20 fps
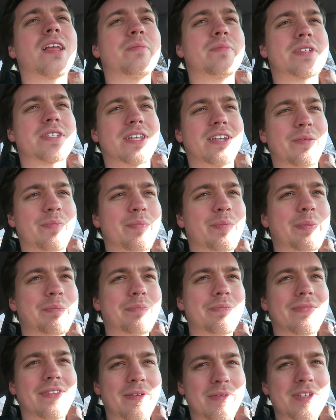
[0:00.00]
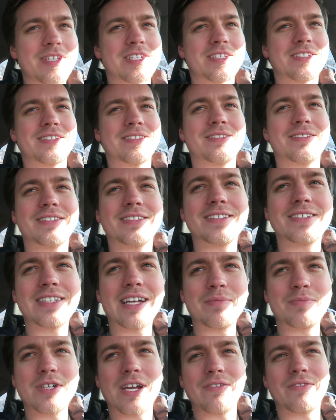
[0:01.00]
Let me just
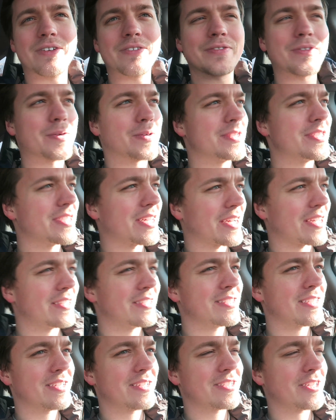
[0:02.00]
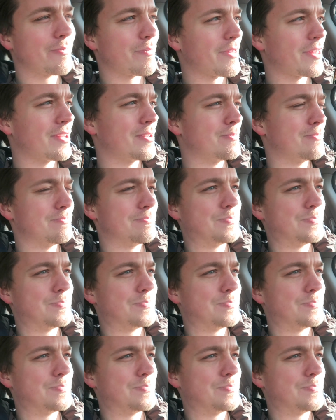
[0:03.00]
stop driving for 1 second and tell you something.